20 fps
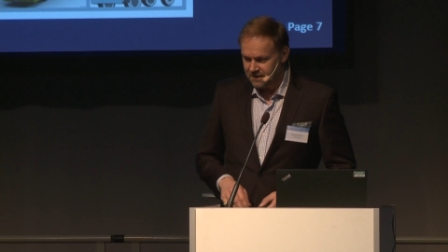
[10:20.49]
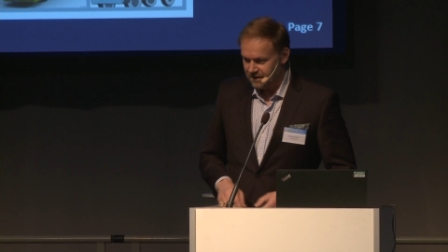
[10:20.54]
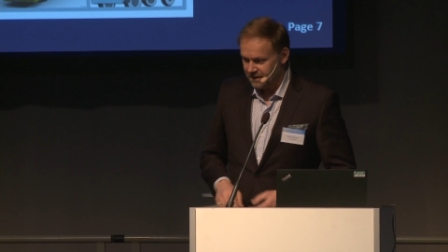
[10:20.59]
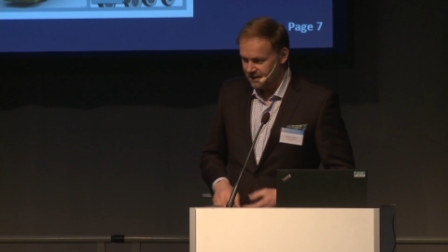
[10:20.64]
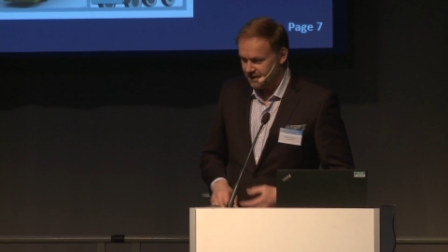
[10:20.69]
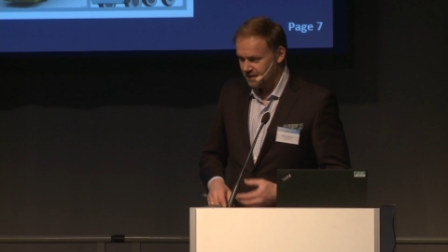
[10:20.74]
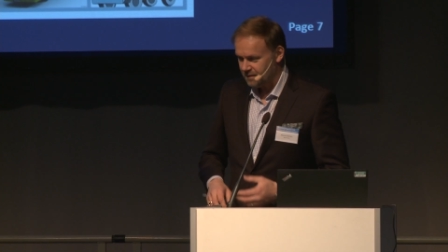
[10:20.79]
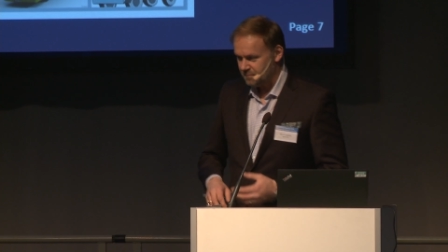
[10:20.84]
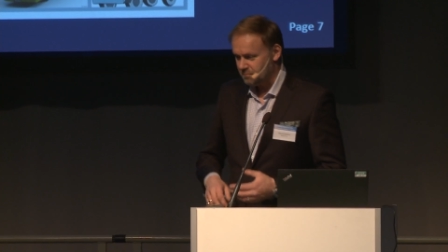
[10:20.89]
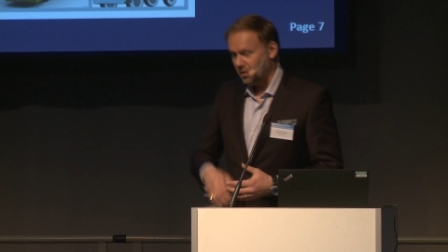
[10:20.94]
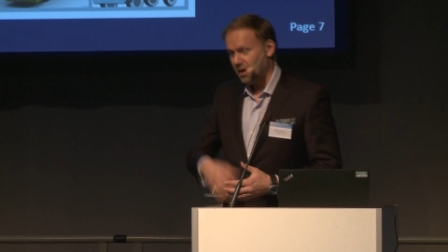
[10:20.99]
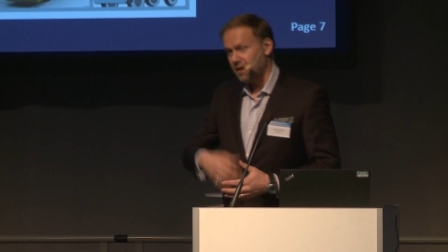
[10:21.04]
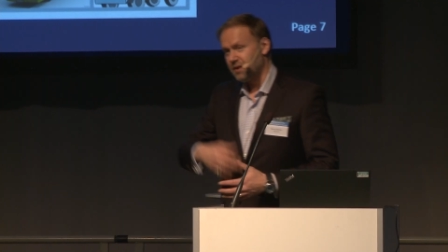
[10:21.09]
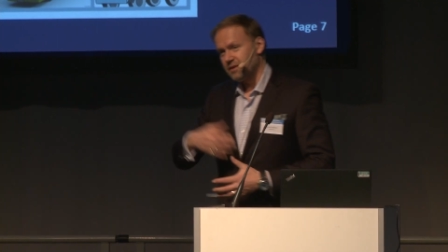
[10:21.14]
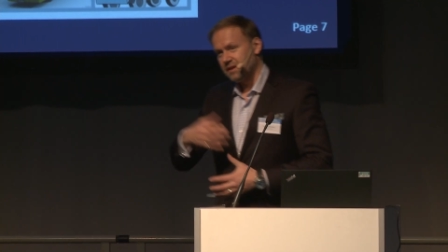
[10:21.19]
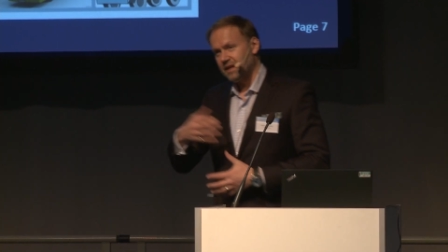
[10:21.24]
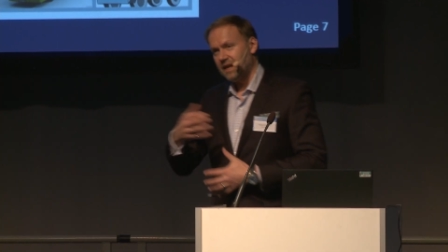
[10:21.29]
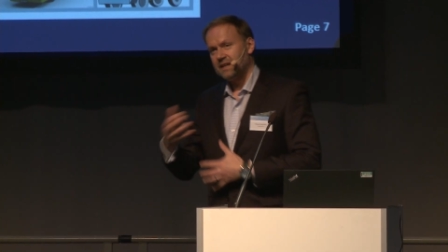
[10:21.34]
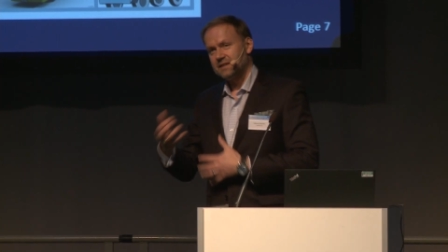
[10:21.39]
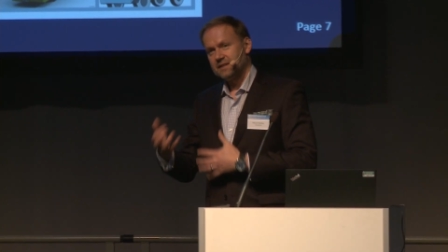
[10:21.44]
a
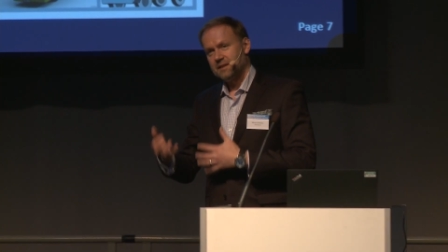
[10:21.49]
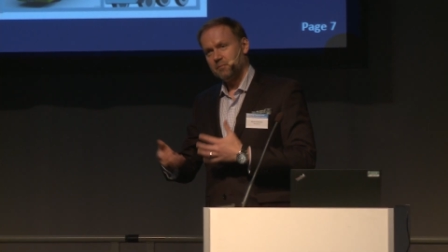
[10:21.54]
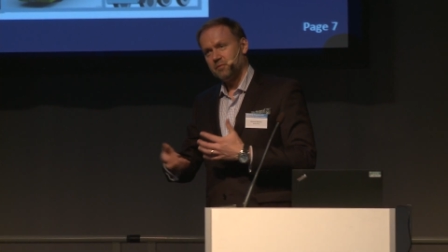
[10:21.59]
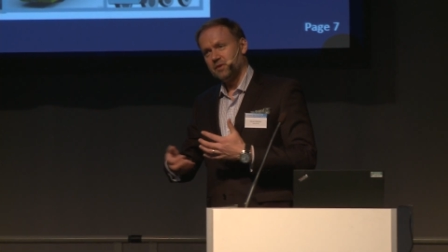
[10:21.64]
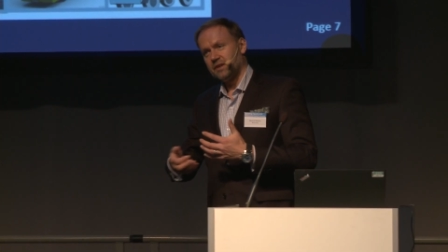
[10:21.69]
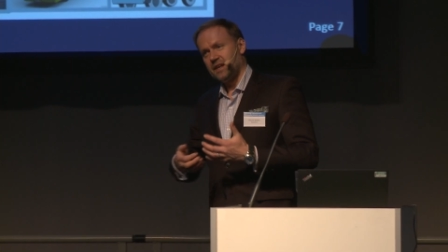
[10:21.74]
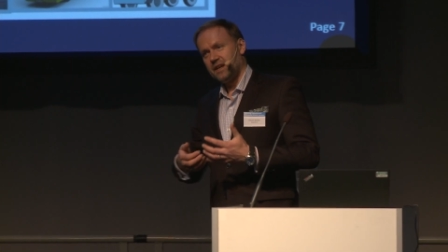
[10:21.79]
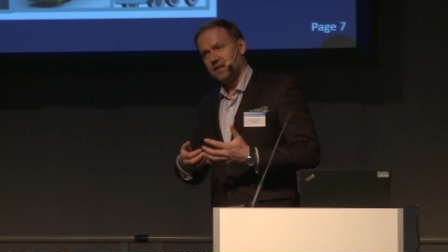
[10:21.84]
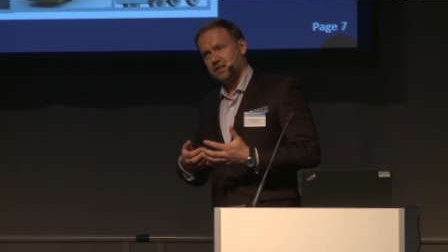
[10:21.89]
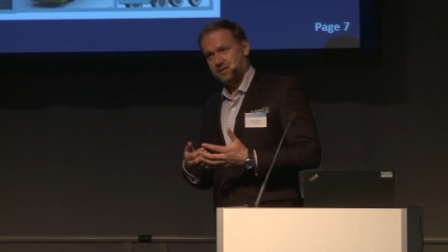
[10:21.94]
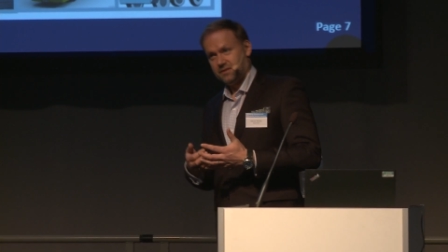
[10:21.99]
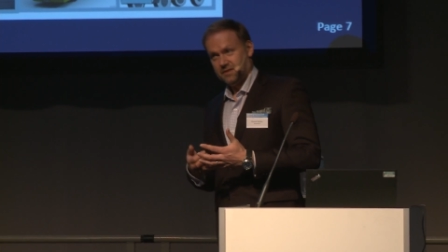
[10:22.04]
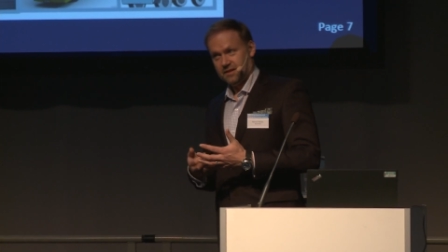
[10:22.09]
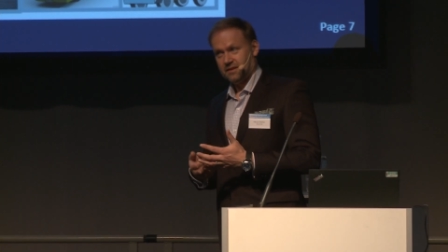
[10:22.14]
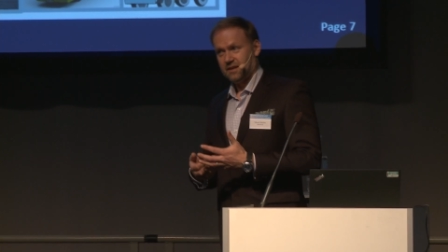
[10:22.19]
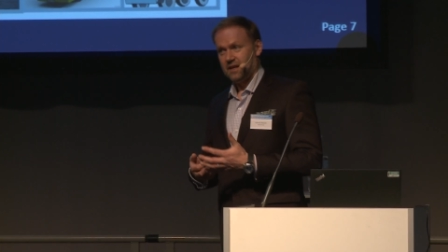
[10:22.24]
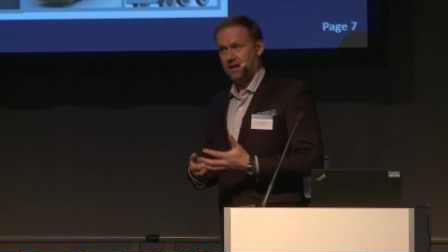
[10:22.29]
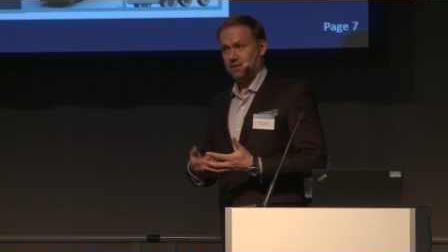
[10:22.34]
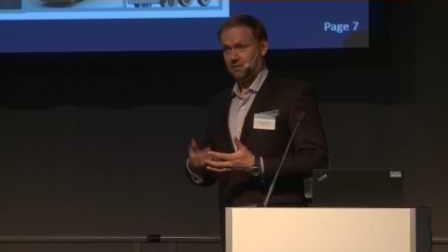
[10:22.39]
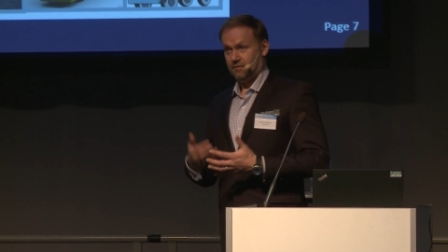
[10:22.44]
biogas application
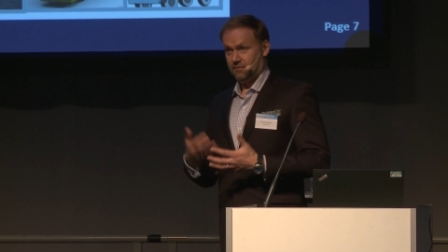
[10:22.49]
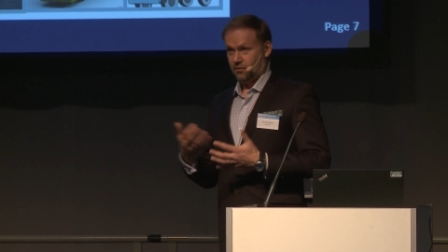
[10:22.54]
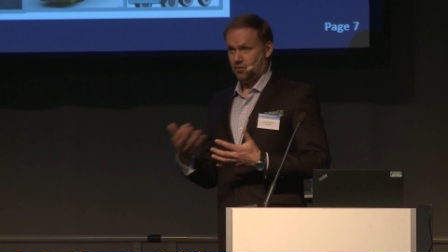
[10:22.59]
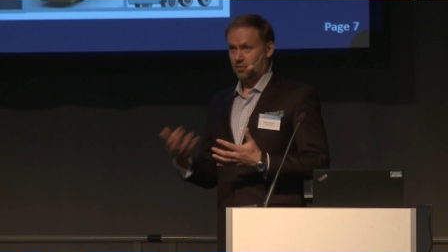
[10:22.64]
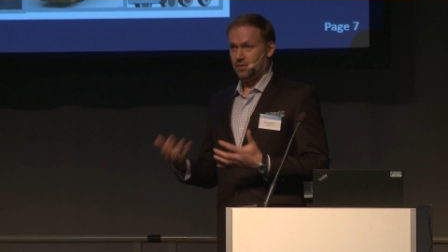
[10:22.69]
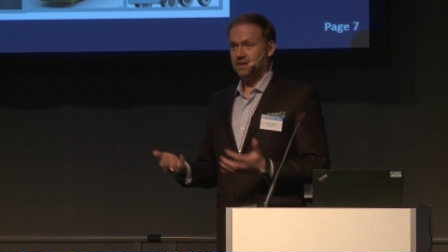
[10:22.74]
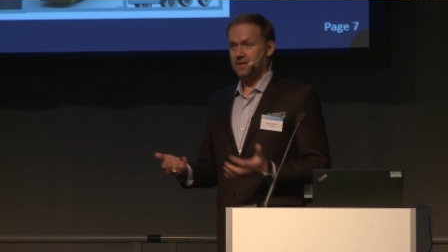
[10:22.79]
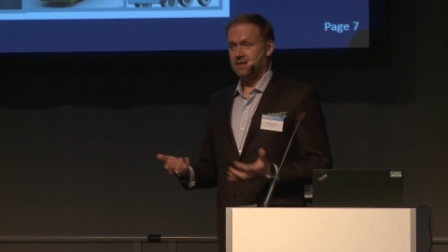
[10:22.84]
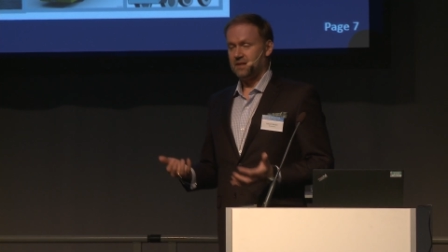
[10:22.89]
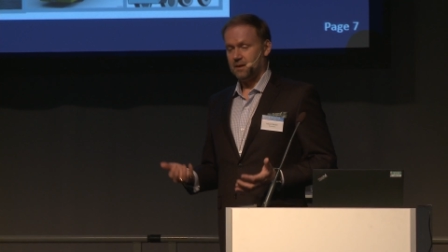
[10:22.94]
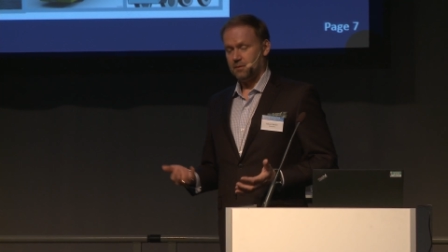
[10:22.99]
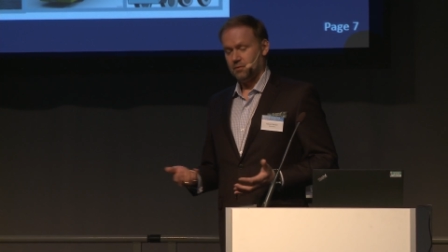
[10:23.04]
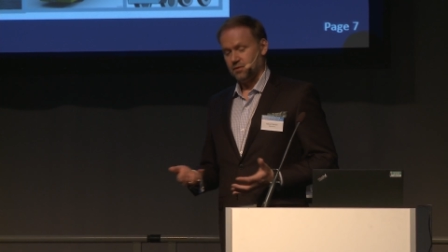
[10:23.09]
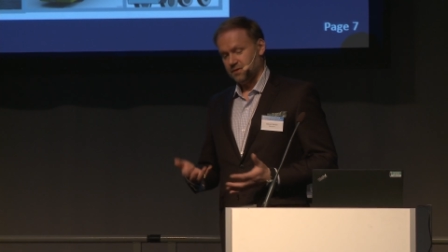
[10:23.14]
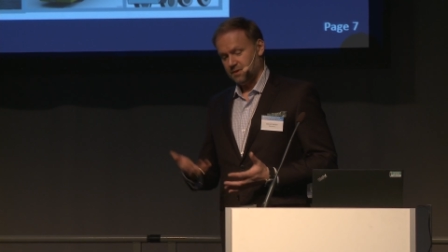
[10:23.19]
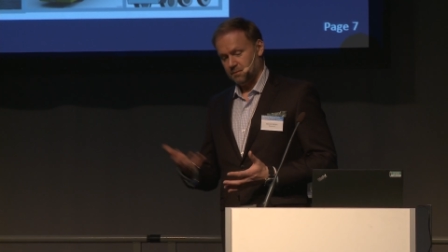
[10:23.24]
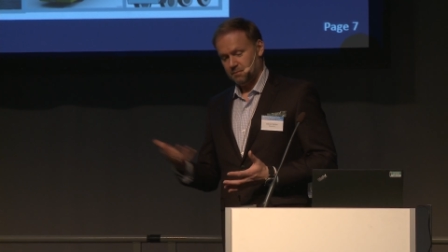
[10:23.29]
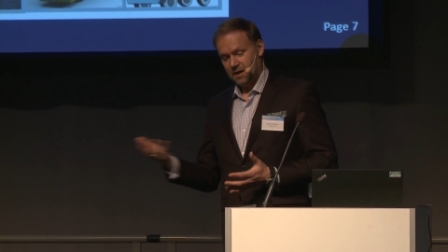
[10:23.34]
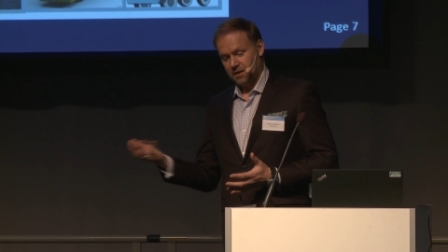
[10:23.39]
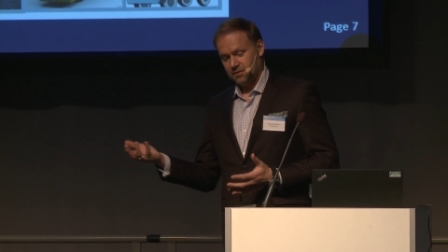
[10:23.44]
in California that
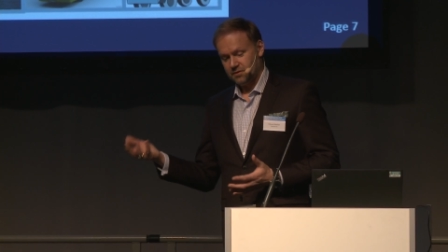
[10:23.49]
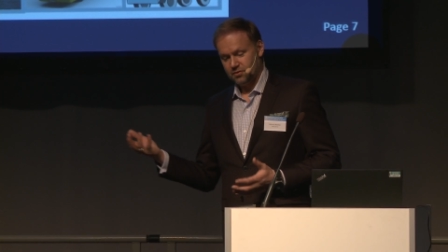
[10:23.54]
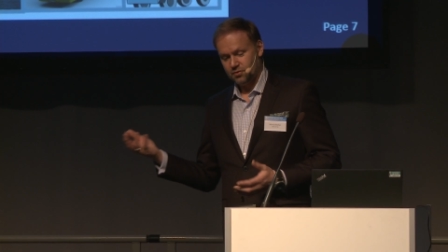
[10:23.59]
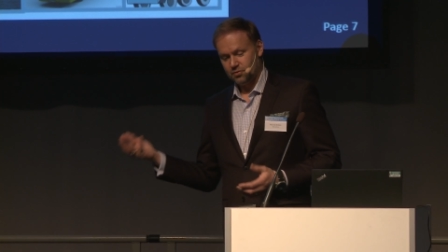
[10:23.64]
was about